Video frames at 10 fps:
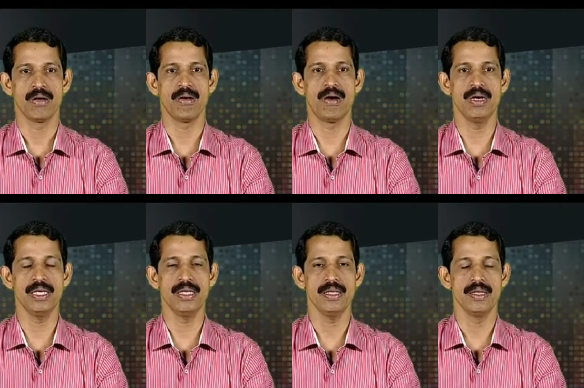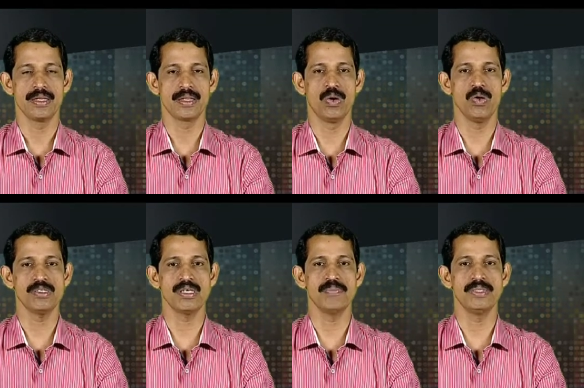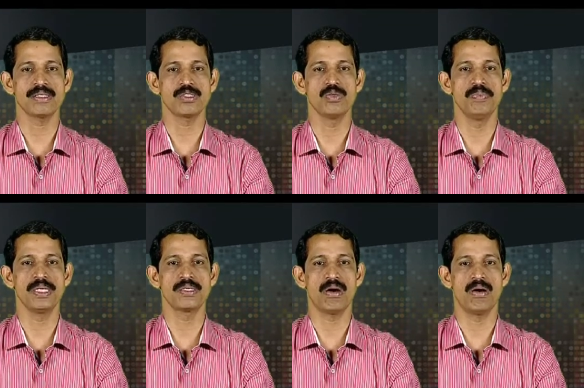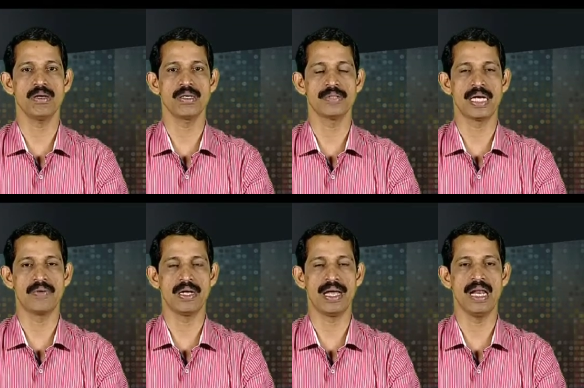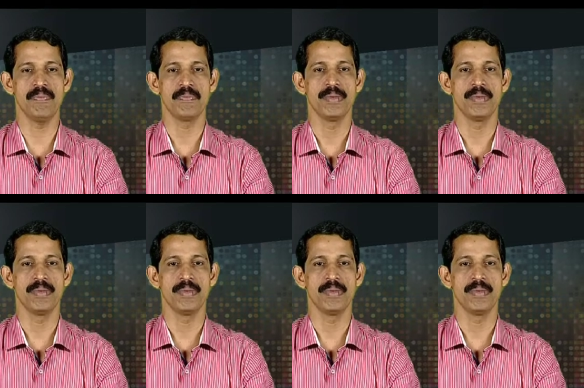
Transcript: Only those subjects should be taught that will help